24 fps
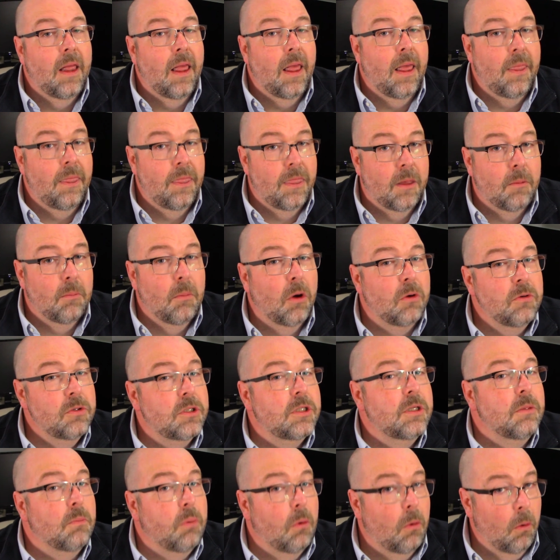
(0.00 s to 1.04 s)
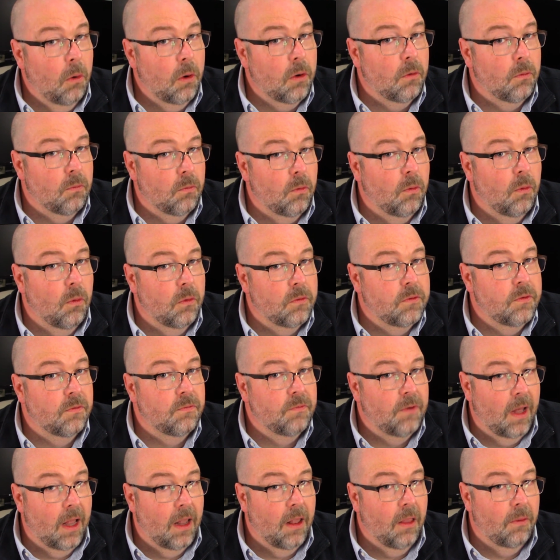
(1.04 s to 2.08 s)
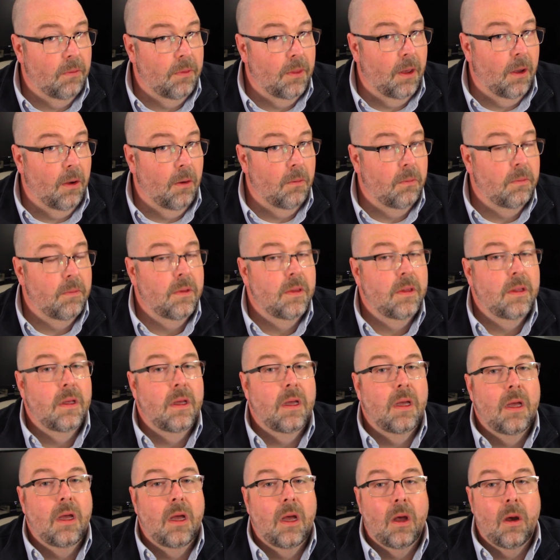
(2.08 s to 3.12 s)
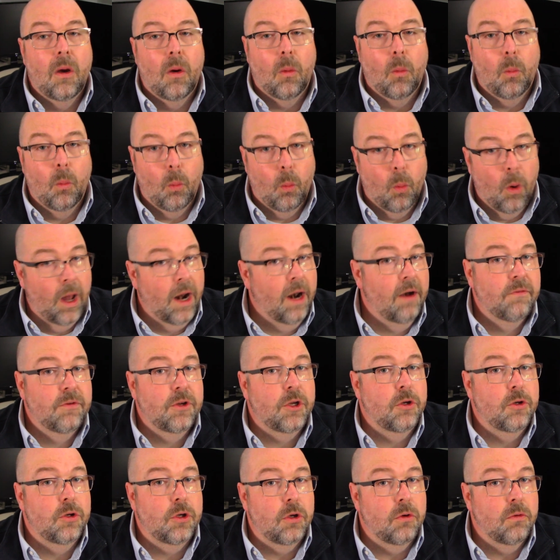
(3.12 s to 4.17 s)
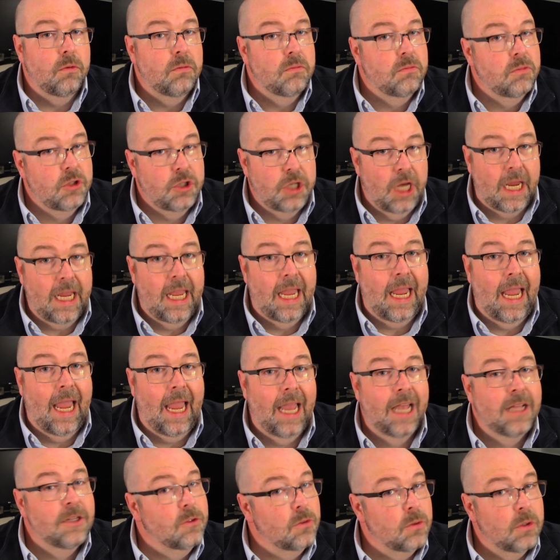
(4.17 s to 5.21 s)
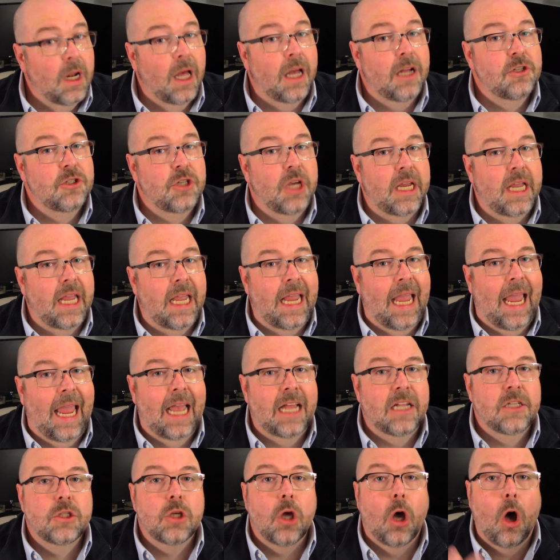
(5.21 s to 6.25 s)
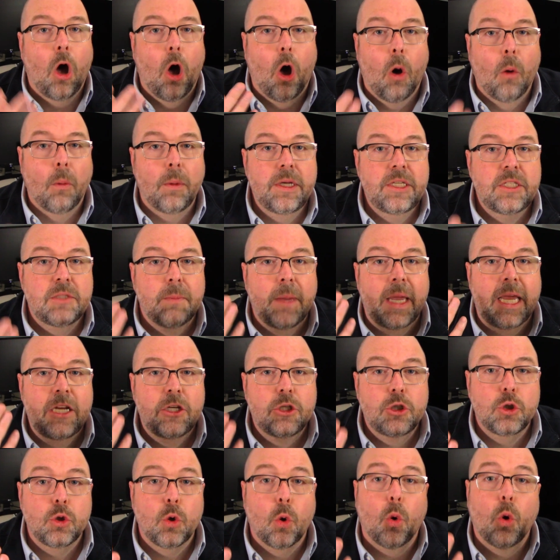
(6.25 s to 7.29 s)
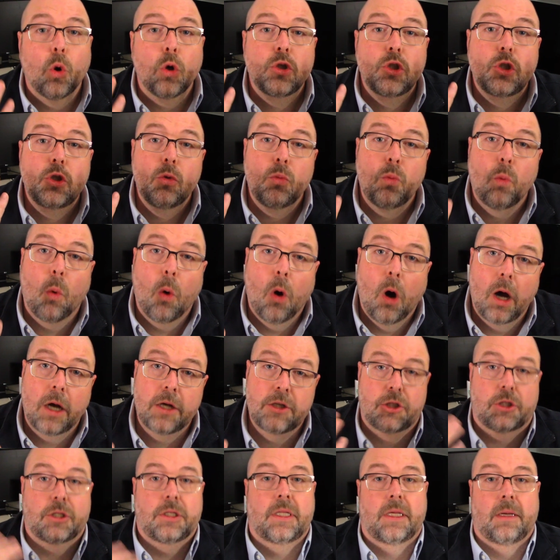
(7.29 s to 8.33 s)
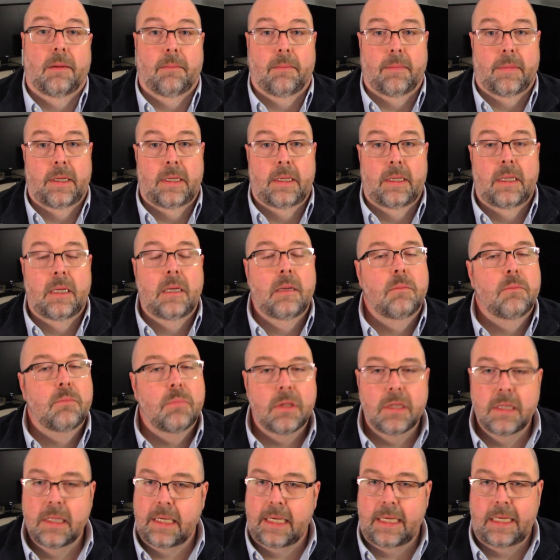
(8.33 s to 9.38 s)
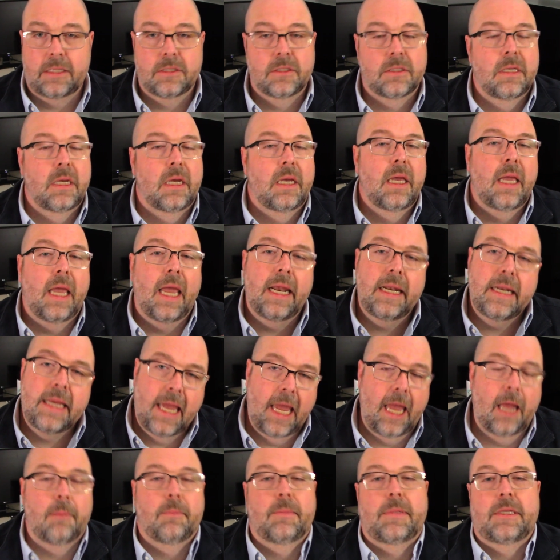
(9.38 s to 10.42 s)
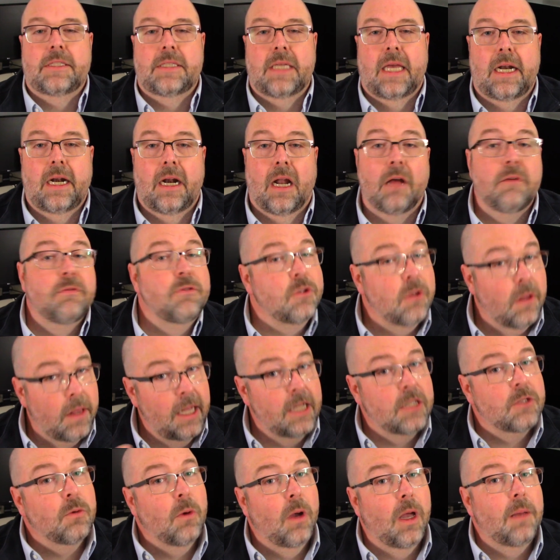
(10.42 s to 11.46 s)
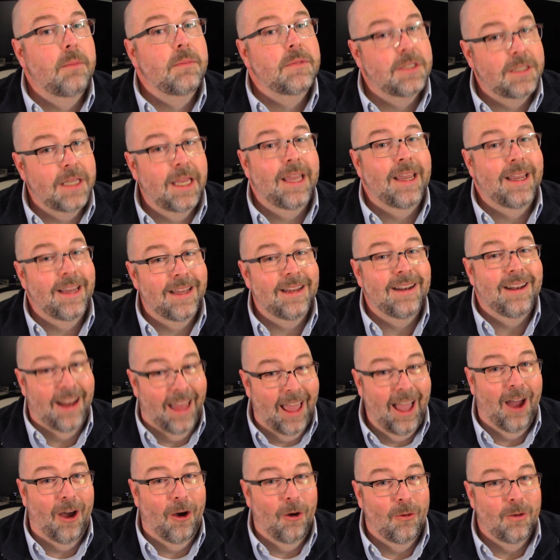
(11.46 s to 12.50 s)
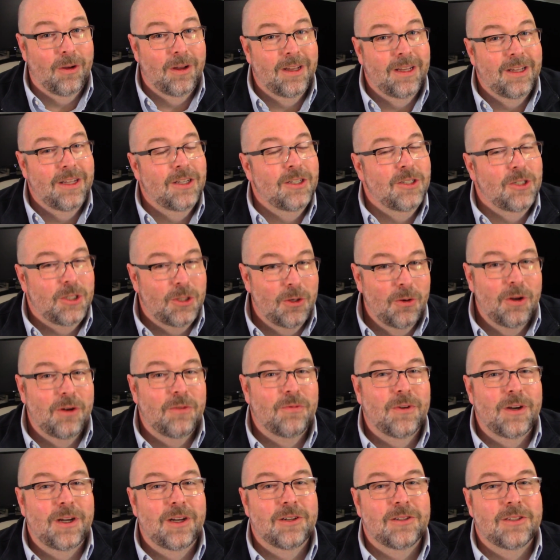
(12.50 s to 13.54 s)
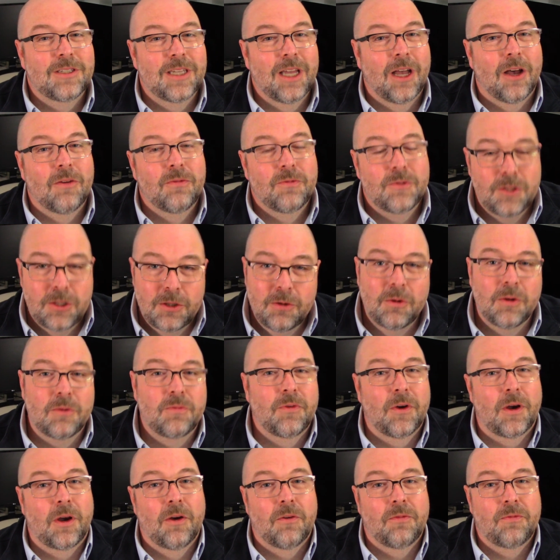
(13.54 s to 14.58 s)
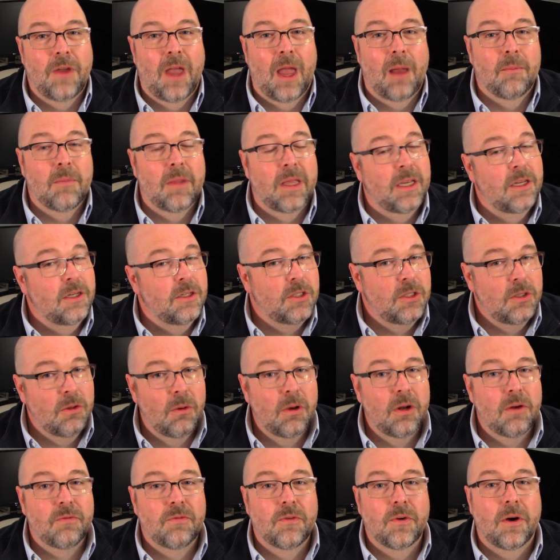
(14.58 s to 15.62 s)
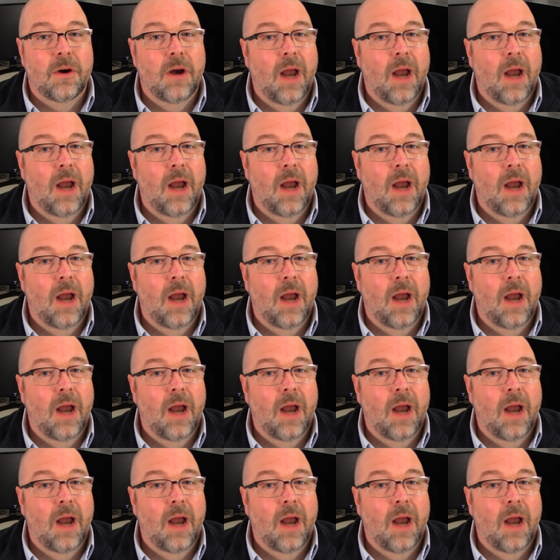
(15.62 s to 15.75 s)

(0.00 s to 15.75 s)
The most important rule to follow, though, whatever you do, shaking hands or not shaking hands, always make sure to wash them. Please, it can't be said enough, so that's why I'm saying it now. Do it for yourself, do it for your family, do it for